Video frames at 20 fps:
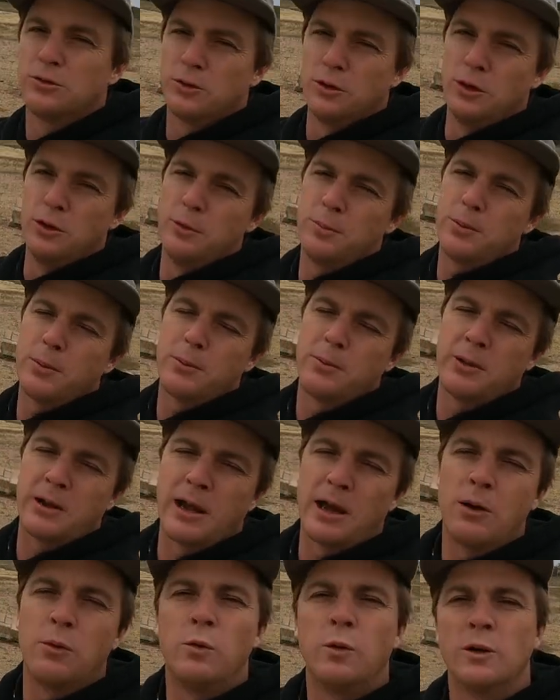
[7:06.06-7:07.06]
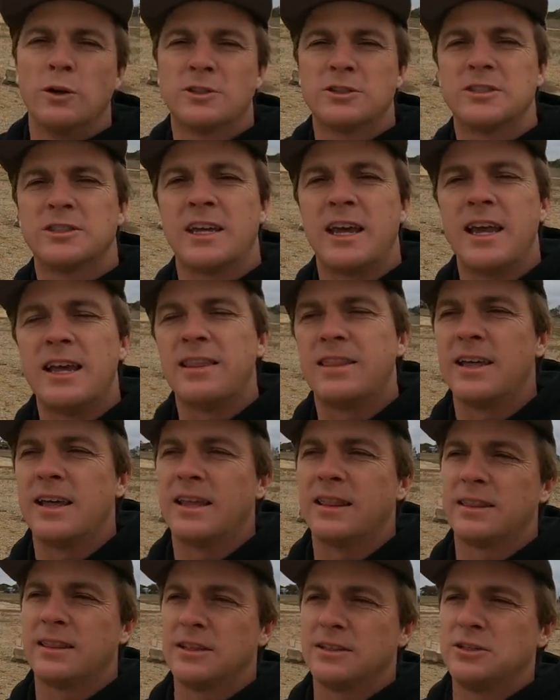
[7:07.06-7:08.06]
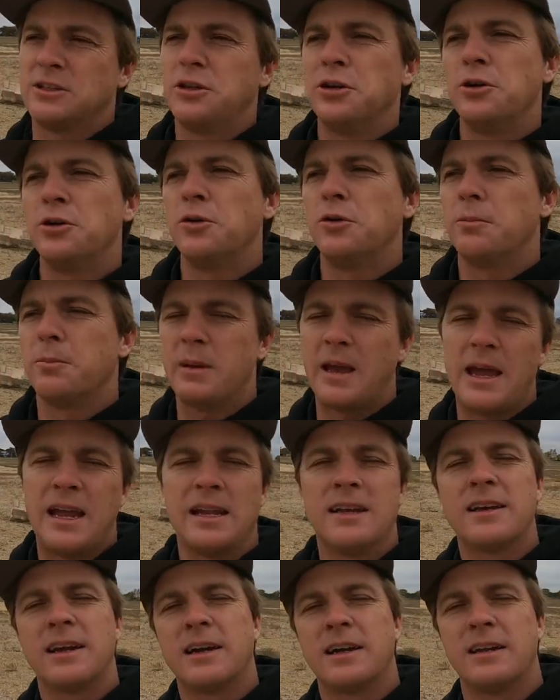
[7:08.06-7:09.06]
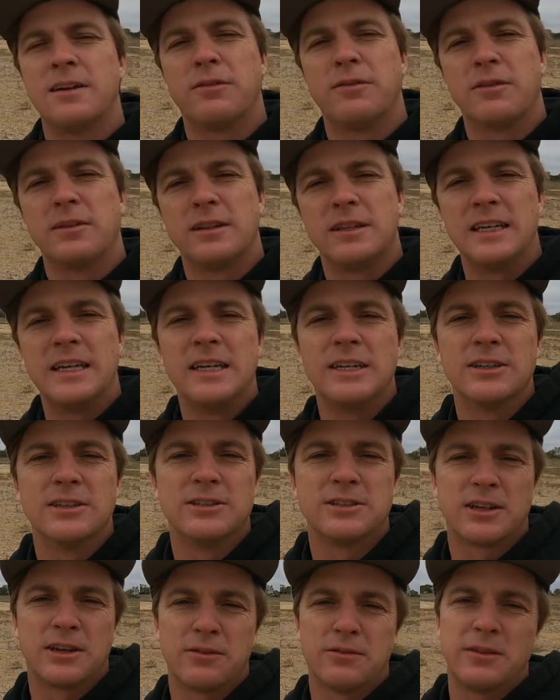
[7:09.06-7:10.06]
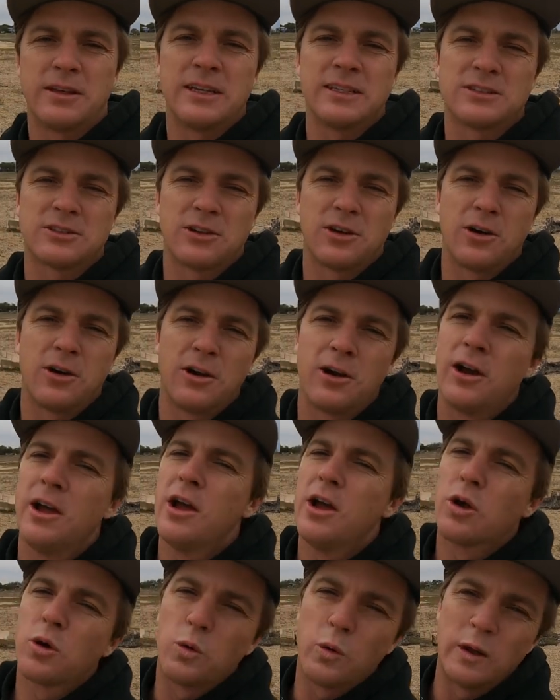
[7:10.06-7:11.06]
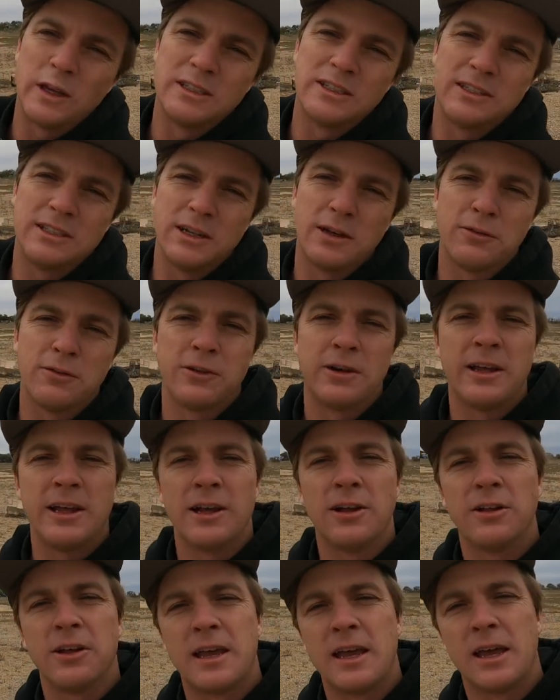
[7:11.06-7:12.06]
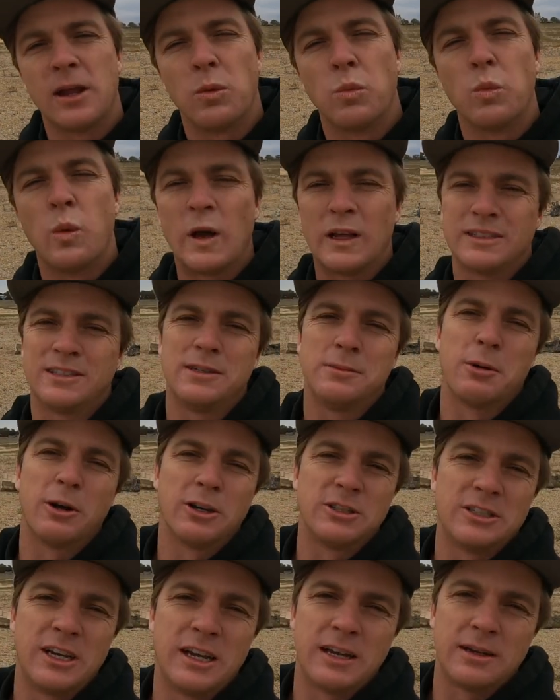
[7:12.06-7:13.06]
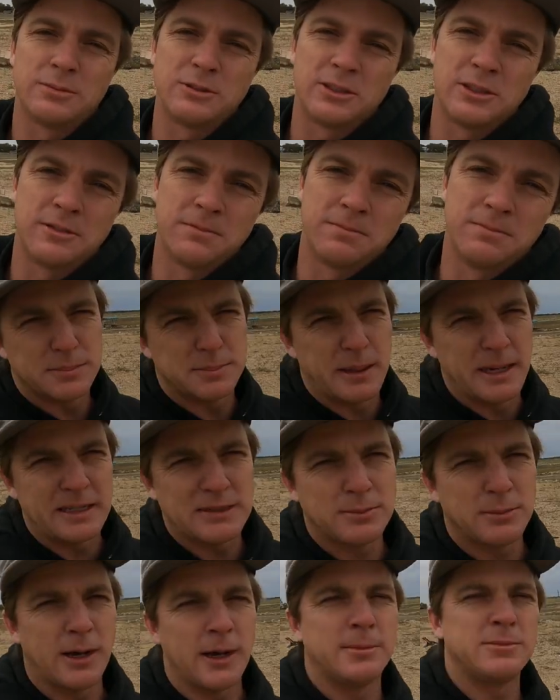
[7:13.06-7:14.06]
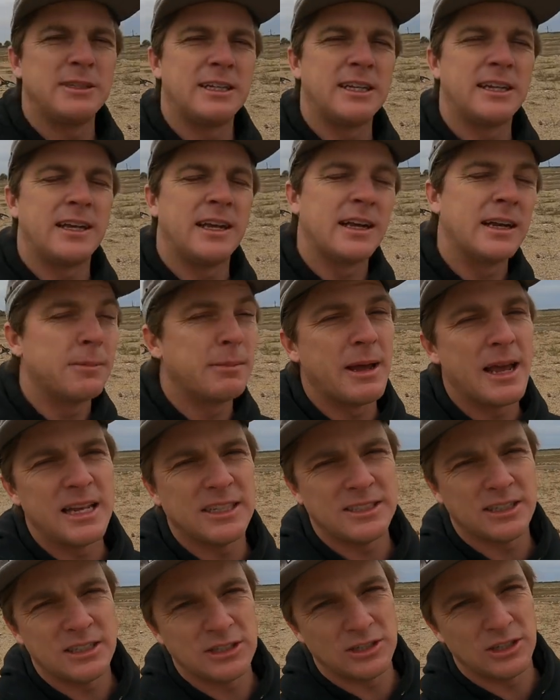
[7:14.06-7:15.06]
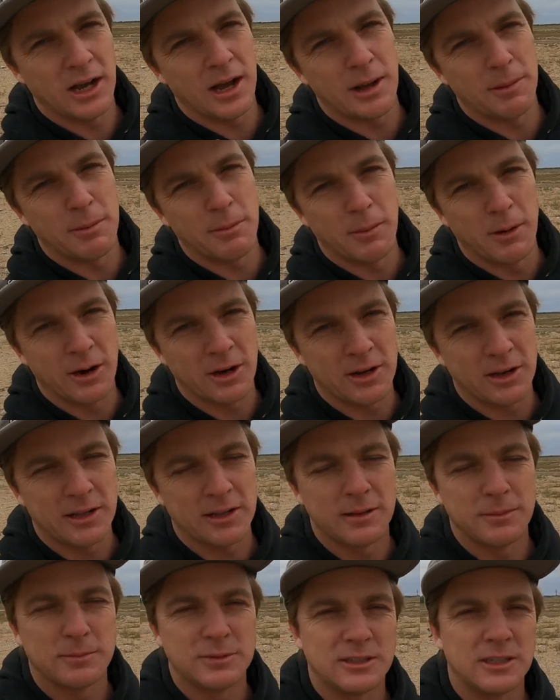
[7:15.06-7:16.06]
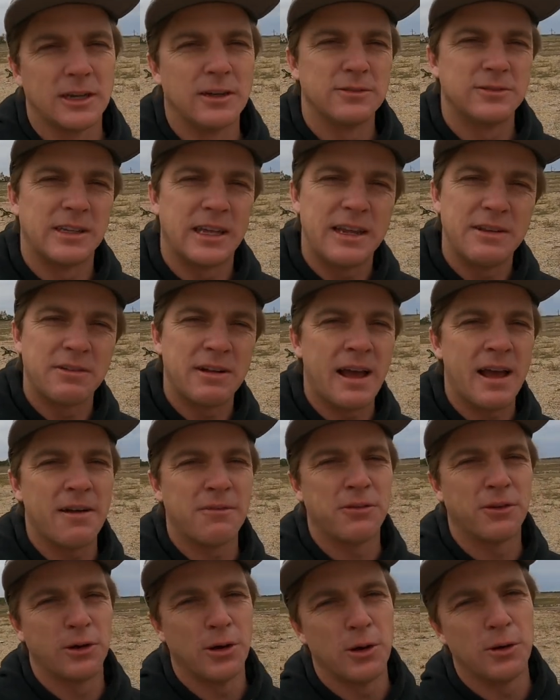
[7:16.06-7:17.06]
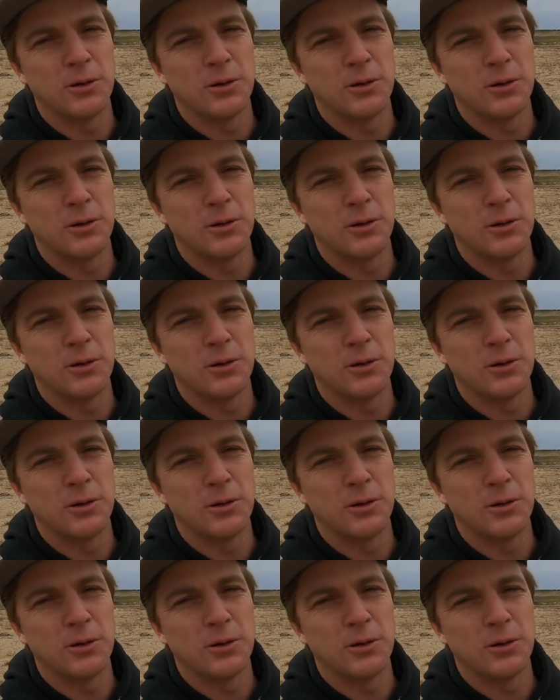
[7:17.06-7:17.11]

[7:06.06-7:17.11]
group, but I will say that the two main kind of leaders of this are Quinn Silvernail and Wesley Mark Jacobson. Space Mob did an amazing job marketing themselves. They even have their